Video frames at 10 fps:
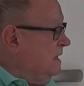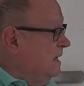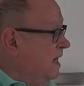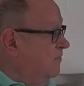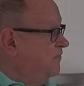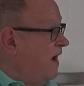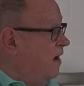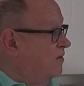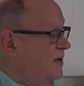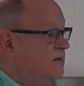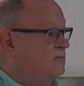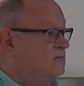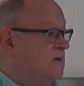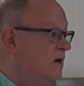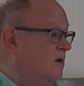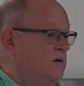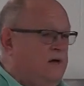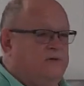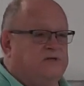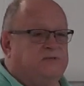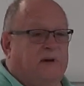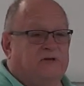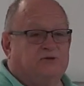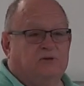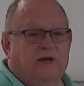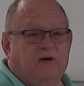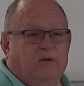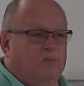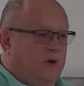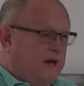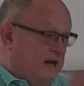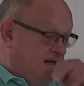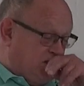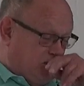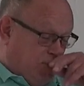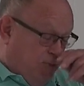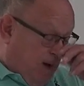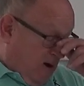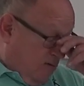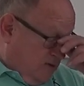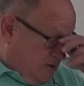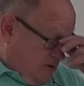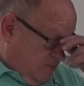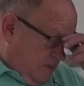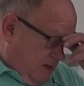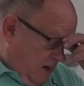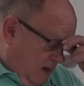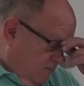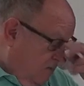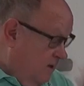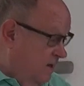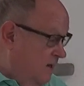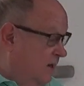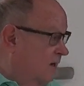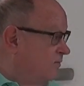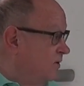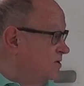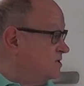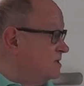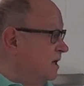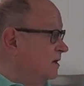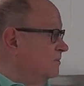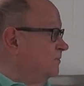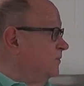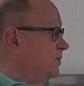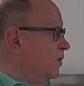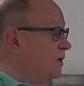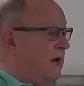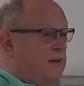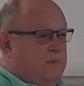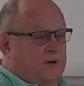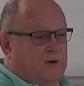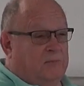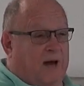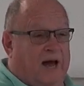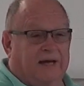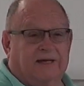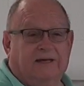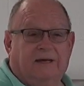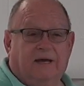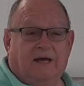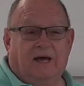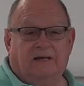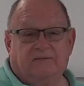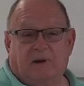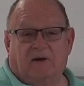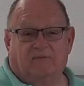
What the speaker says: and found that they're nothing special. They don't bring any superpowers to the beehive. There's no cape on their back. As a matter of